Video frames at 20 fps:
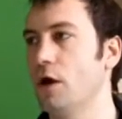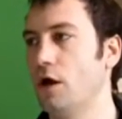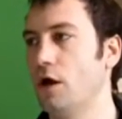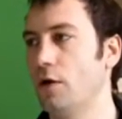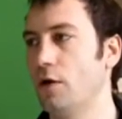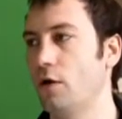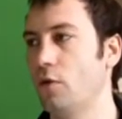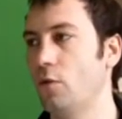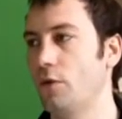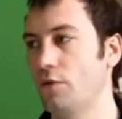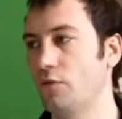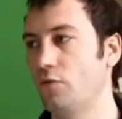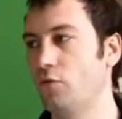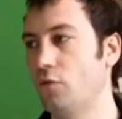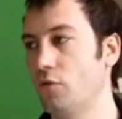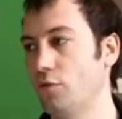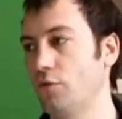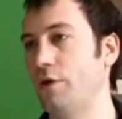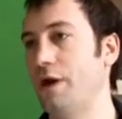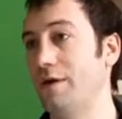Uh, we,
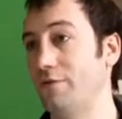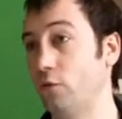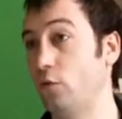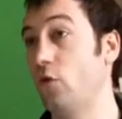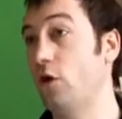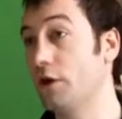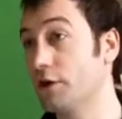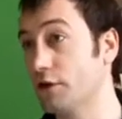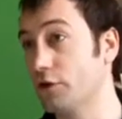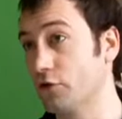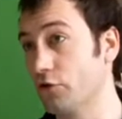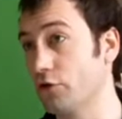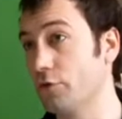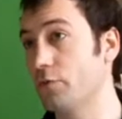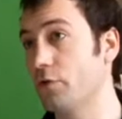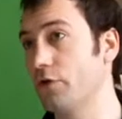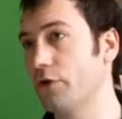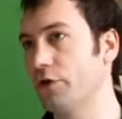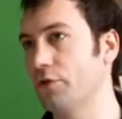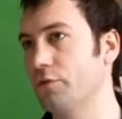we have a working
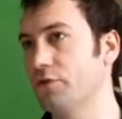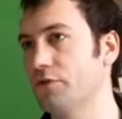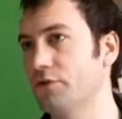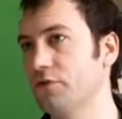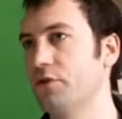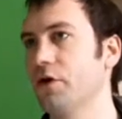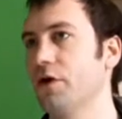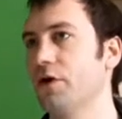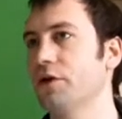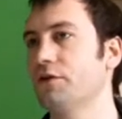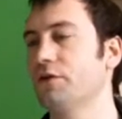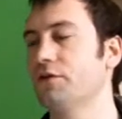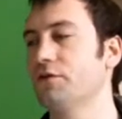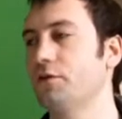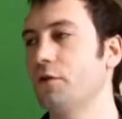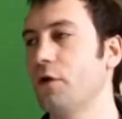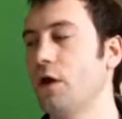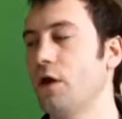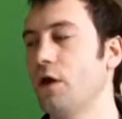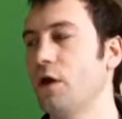group on open science.